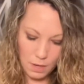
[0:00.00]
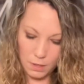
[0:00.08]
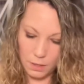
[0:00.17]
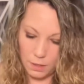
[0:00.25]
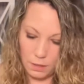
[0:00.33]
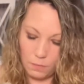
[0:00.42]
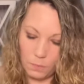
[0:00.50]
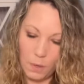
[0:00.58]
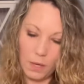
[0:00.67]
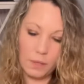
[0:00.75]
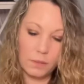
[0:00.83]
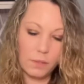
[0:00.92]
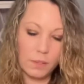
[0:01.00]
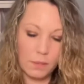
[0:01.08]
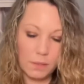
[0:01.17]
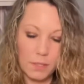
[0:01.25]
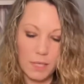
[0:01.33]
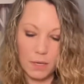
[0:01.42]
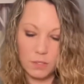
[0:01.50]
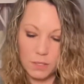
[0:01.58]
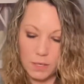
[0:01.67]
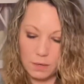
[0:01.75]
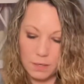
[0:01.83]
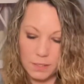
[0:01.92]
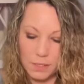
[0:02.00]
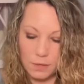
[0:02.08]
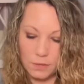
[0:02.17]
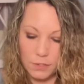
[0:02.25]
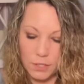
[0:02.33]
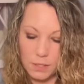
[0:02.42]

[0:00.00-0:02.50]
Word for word: Knight of Wands, Sagittarius energy.